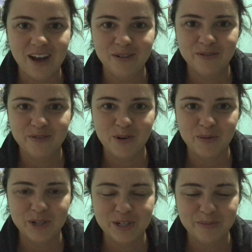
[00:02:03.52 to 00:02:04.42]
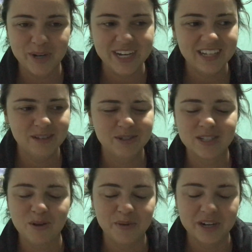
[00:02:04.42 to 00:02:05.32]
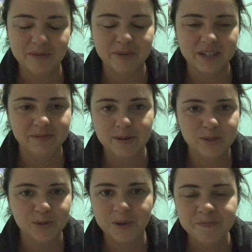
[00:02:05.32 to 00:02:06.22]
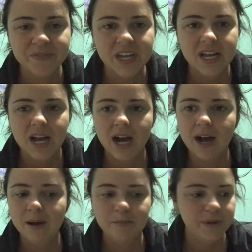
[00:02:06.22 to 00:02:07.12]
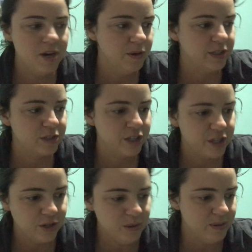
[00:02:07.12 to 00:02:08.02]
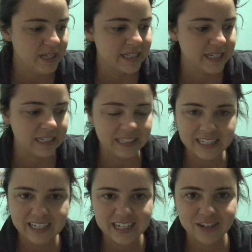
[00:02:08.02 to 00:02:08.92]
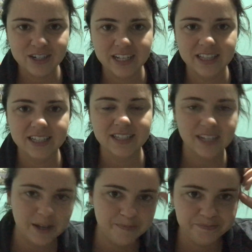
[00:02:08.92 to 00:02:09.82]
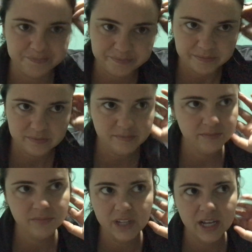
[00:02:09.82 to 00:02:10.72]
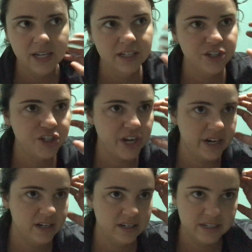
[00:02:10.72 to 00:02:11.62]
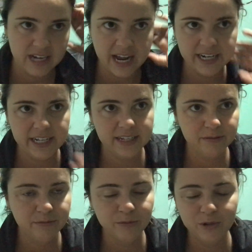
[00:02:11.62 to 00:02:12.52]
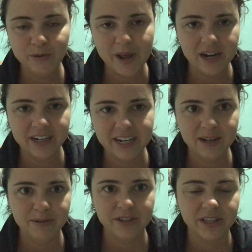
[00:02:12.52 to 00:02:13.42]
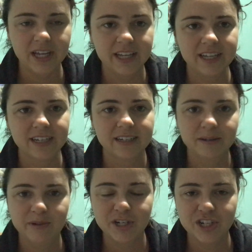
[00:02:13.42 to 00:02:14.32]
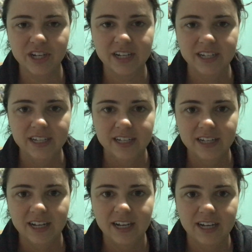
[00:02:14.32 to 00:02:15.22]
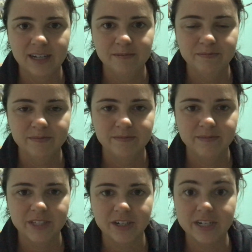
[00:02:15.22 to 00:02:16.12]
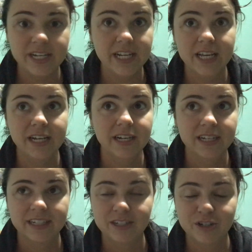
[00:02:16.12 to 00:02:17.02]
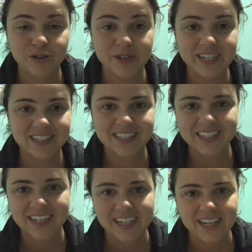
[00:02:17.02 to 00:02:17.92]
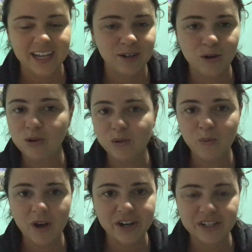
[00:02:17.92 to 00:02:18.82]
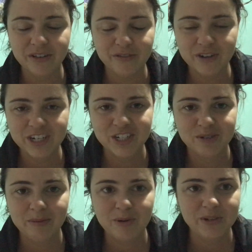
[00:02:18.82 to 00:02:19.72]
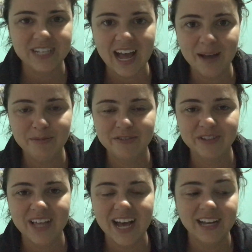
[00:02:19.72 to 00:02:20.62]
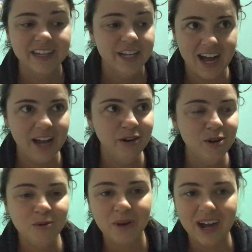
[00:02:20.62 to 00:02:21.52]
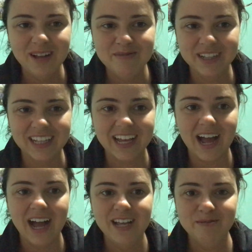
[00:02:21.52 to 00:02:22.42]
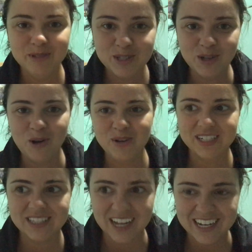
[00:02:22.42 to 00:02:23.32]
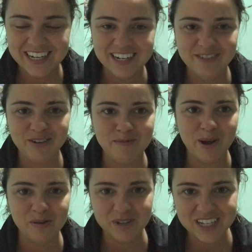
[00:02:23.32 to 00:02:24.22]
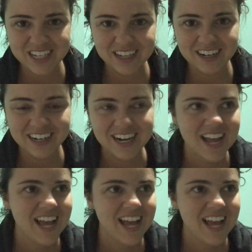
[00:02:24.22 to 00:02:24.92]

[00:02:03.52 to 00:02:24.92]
out for winter break. It was so weird, but it was cool. Um, but no, it's cute. It's clean. There's like this um, shared dining room area with like a bunch of um, Sardinian treats and cold water in the fridge, so I'm always happy for that. I don't know why, but like I am so excited for my week here